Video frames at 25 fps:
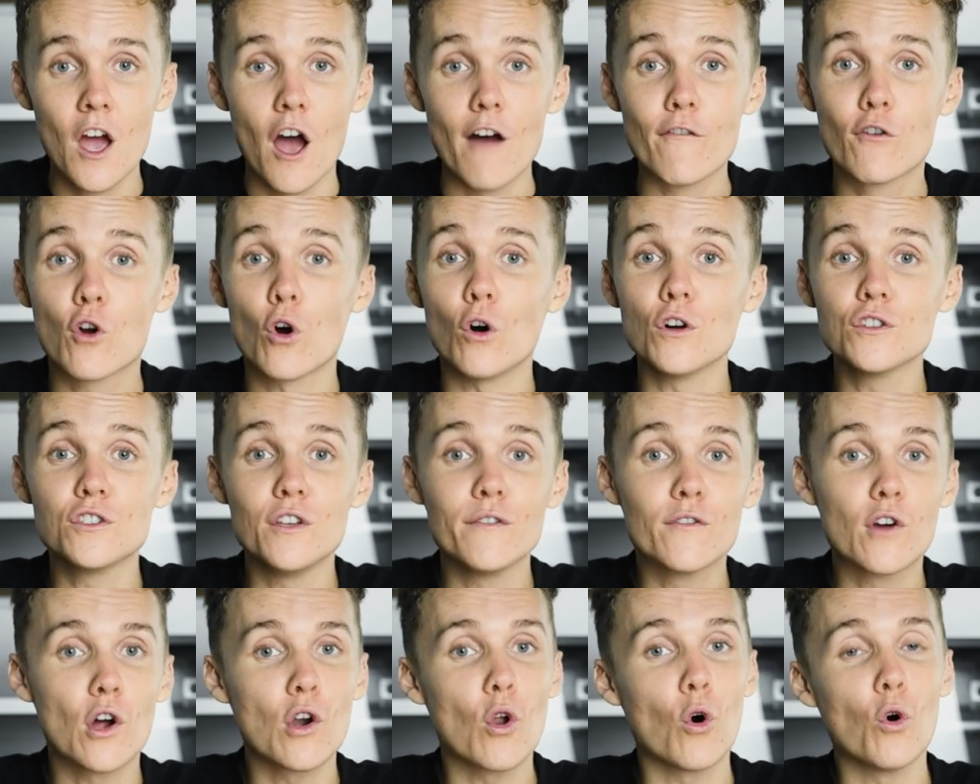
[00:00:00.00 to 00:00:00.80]
Of course,
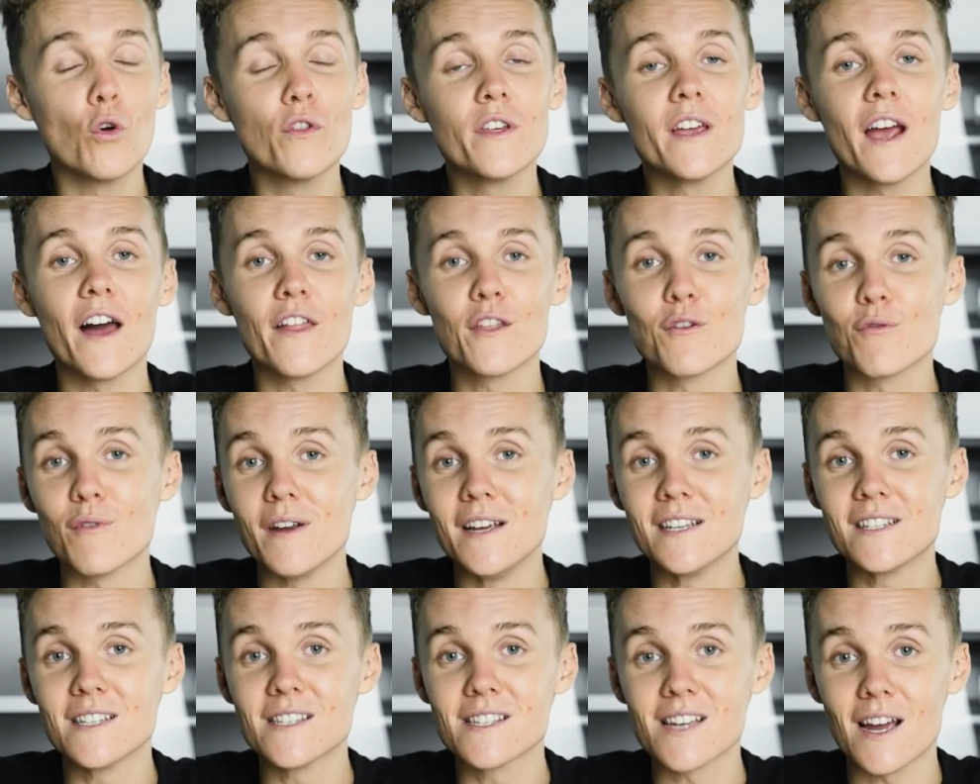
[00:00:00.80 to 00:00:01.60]
you've got all the other
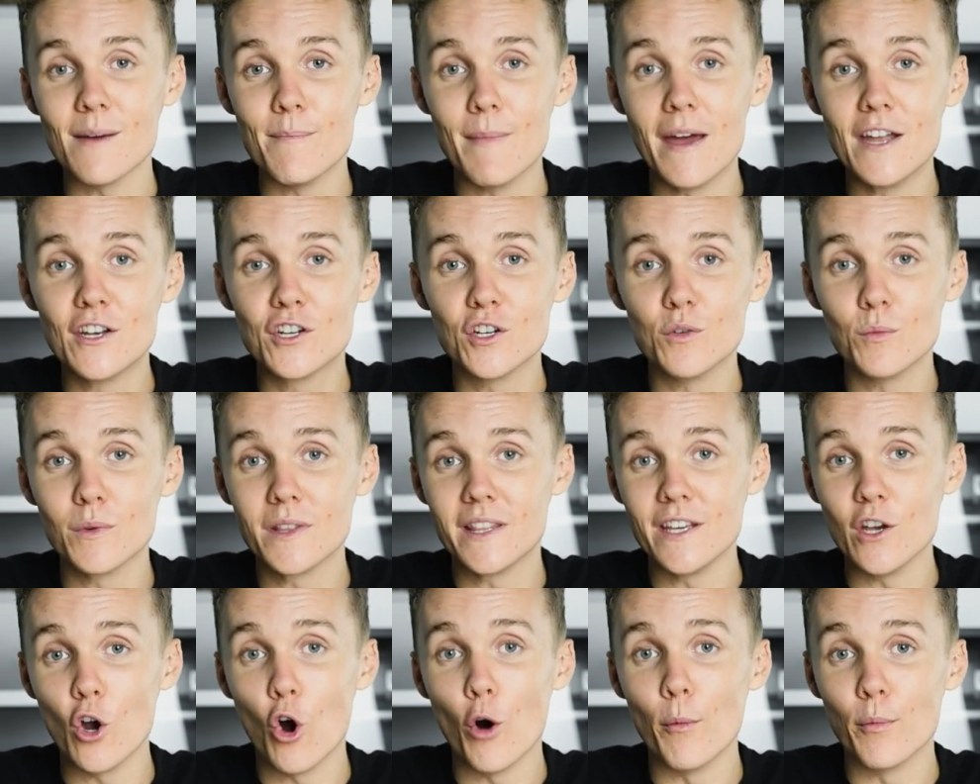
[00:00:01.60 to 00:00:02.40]
reasons I mentioned
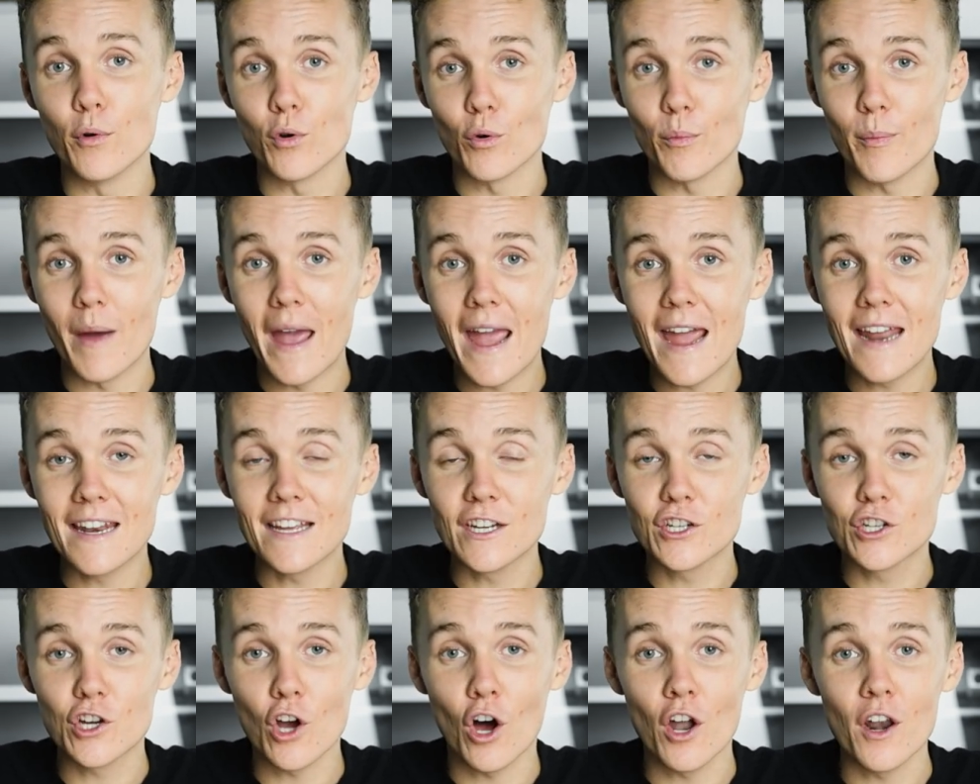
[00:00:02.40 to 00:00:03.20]
with the orbital
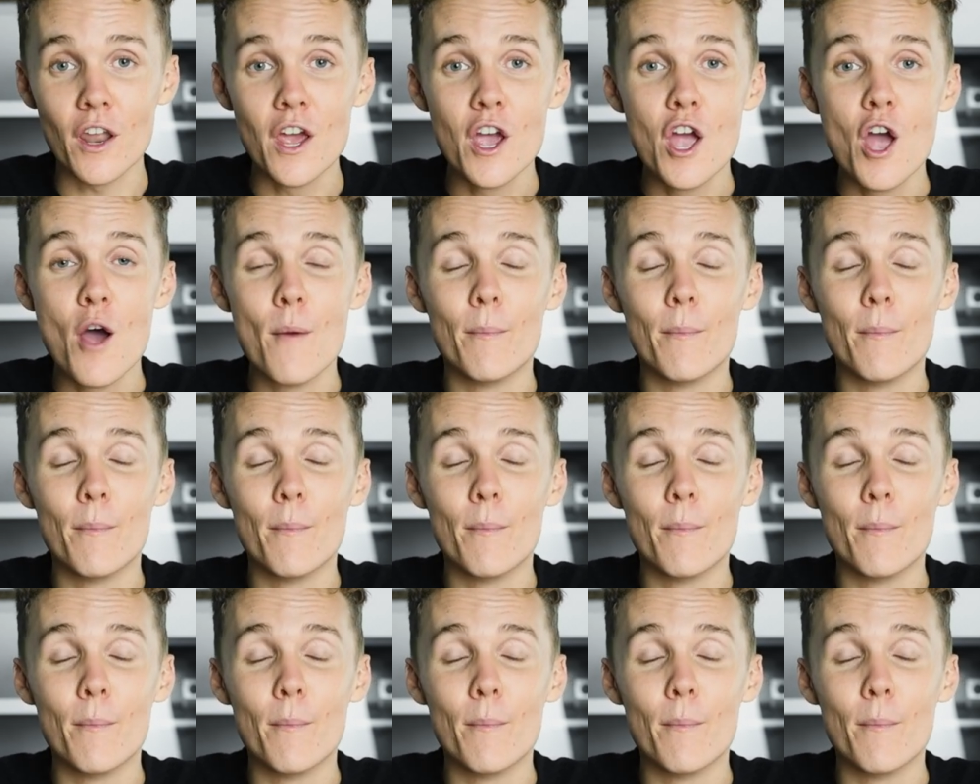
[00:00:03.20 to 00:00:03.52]
panning shot,